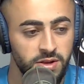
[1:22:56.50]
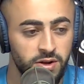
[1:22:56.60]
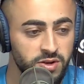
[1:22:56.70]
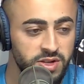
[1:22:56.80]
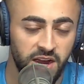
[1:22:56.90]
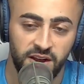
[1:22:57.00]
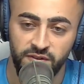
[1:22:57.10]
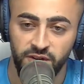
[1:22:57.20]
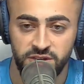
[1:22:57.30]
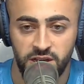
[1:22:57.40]

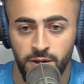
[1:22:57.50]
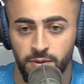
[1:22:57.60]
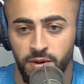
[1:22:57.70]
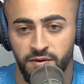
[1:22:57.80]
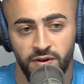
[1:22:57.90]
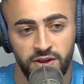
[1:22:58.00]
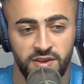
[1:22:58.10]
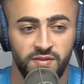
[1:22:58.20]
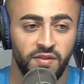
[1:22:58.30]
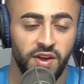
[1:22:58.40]
sacrifice time with my friends,
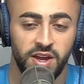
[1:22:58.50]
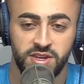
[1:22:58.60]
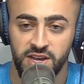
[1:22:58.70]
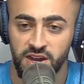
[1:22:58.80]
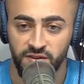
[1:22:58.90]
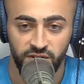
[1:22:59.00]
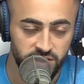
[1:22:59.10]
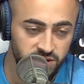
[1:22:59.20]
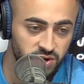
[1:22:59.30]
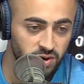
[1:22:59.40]
even if I gotta
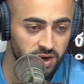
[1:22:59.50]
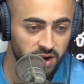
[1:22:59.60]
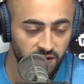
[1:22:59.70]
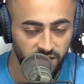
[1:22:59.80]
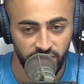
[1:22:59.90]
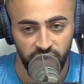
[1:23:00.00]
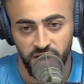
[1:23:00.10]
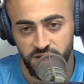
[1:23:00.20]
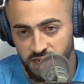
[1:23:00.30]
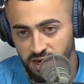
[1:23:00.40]
sacrifice the drinking, even if I
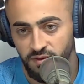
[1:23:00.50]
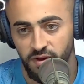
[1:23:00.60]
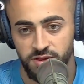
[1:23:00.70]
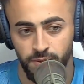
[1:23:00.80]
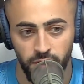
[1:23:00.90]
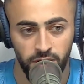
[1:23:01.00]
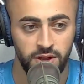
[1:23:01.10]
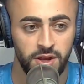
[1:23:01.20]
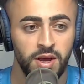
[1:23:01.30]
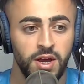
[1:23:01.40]
gotta sacrifice the
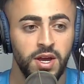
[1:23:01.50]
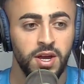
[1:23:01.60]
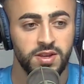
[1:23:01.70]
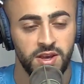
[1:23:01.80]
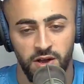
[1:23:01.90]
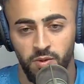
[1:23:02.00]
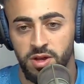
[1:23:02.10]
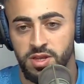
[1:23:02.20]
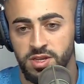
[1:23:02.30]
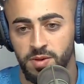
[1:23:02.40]
partying, say I
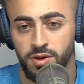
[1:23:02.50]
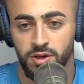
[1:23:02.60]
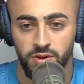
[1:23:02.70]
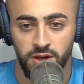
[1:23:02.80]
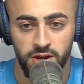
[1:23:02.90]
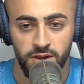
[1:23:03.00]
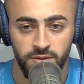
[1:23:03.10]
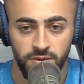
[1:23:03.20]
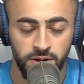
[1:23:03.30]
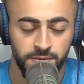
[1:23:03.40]
want this, I'm gonna go get it, right?